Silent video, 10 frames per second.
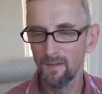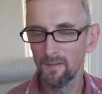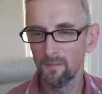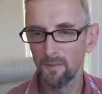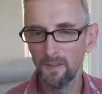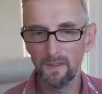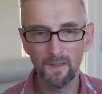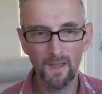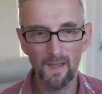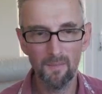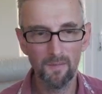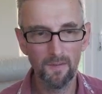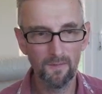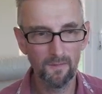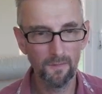running
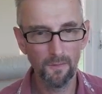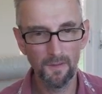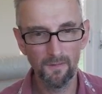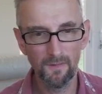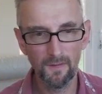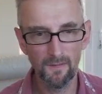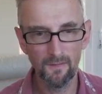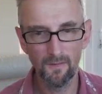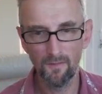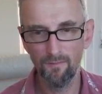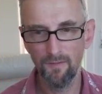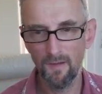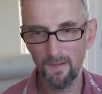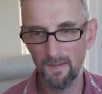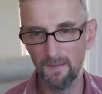AM32 ESCs
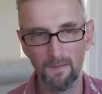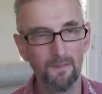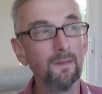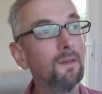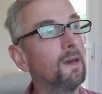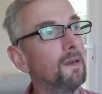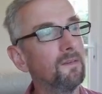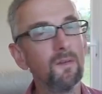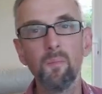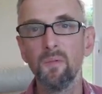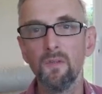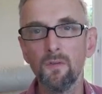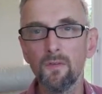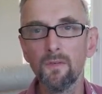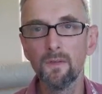flying today. It's a
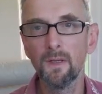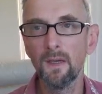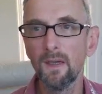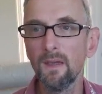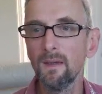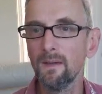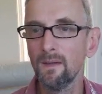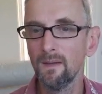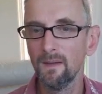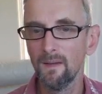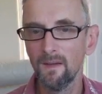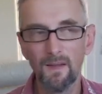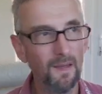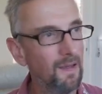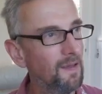beautiful day
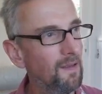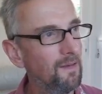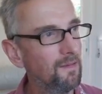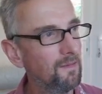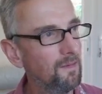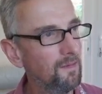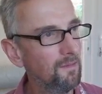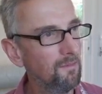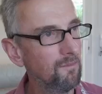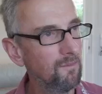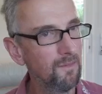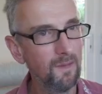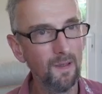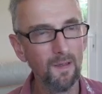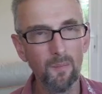and
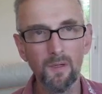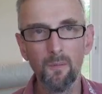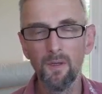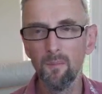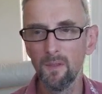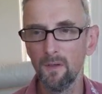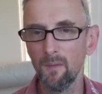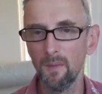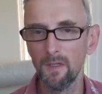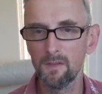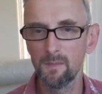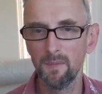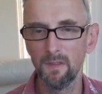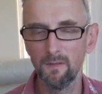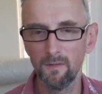a little bit of wind, but not much.
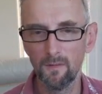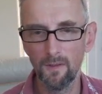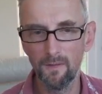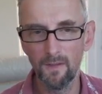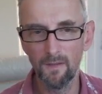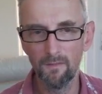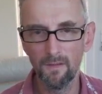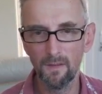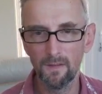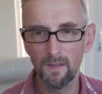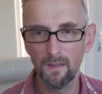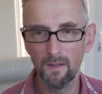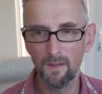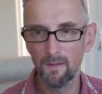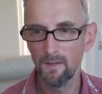But it's a great day for getting
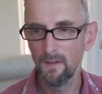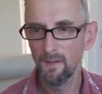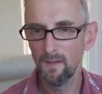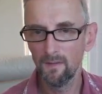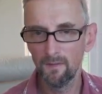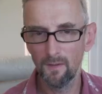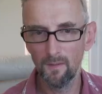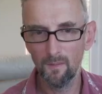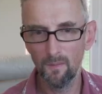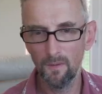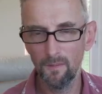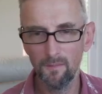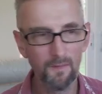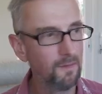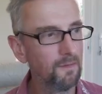going. So, what I was
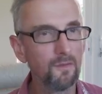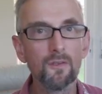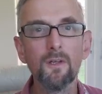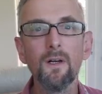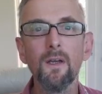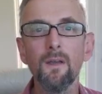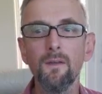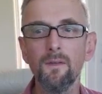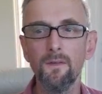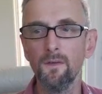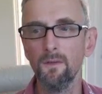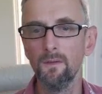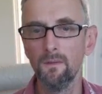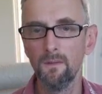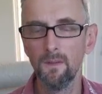going to try and do